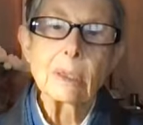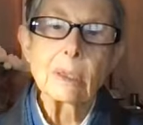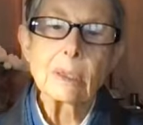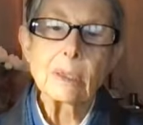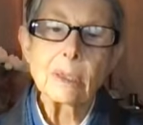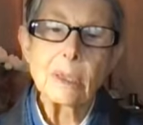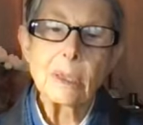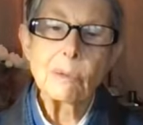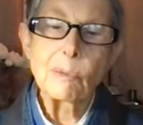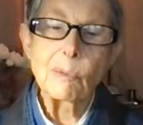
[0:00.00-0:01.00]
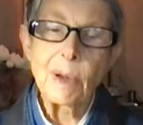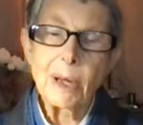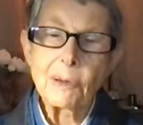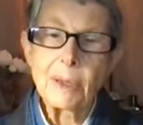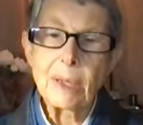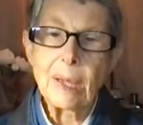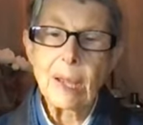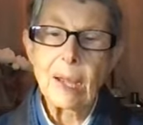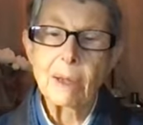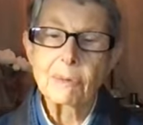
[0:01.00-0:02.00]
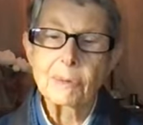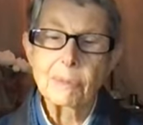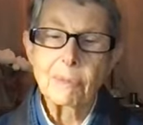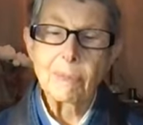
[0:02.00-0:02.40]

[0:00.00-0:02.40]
to see where they have